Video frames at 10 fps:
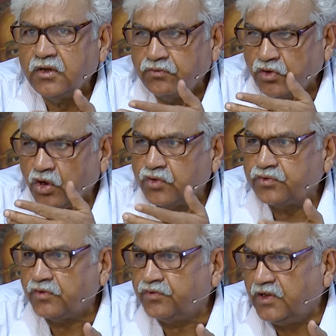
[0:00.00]

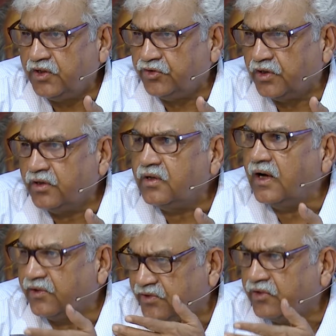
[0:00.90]
philosophy of religion,
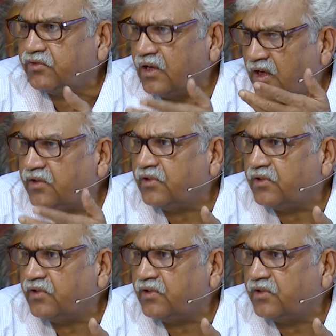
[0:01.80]
etc.,